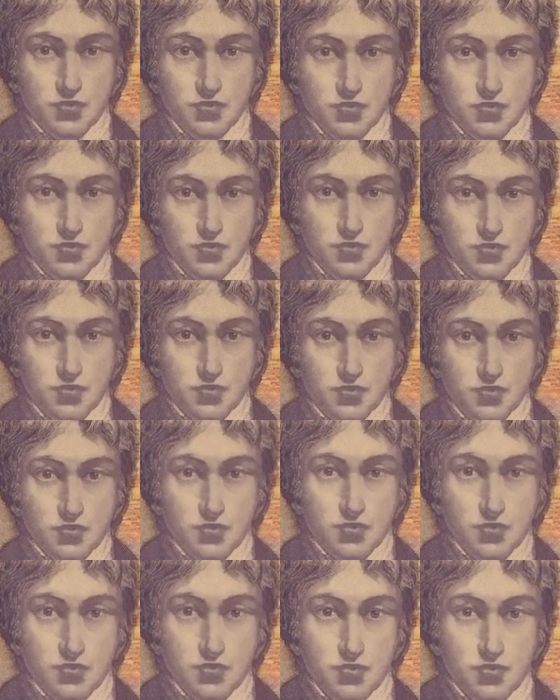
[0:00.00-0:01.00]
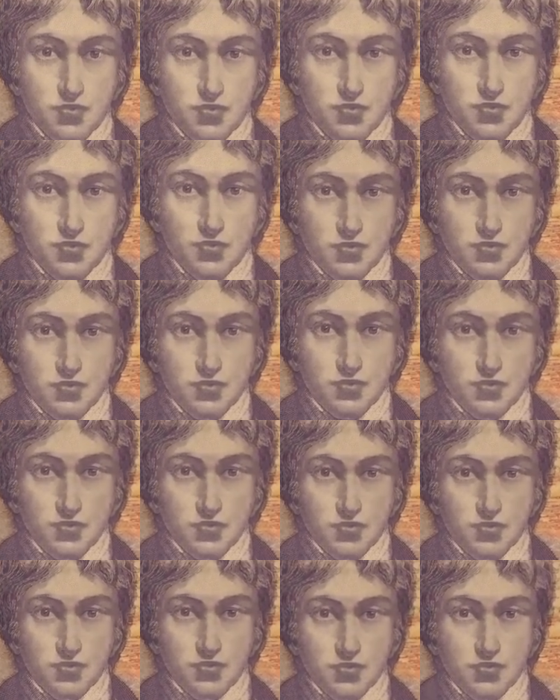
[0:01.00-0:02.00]

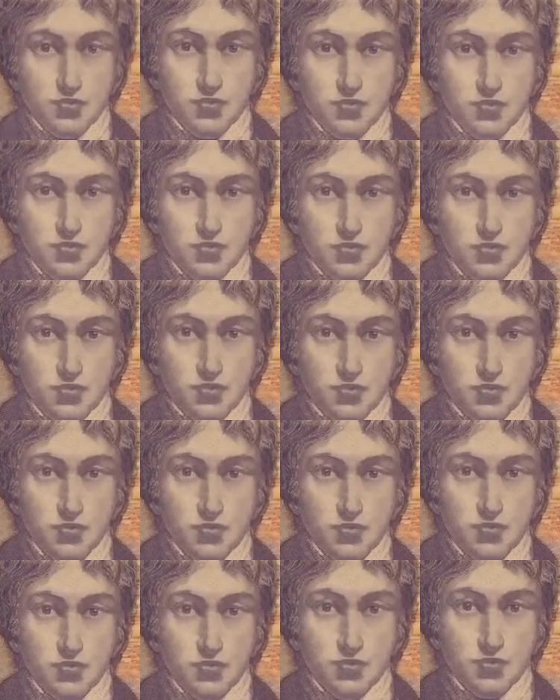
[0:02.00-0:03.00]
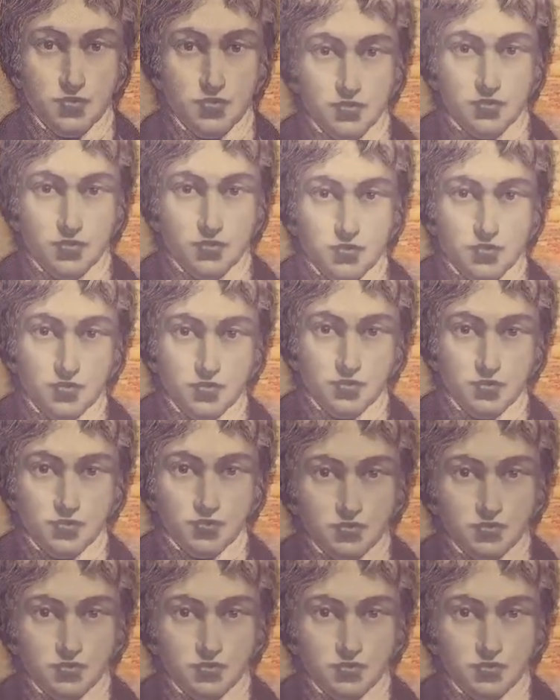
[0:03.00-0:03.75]
(no one is talking)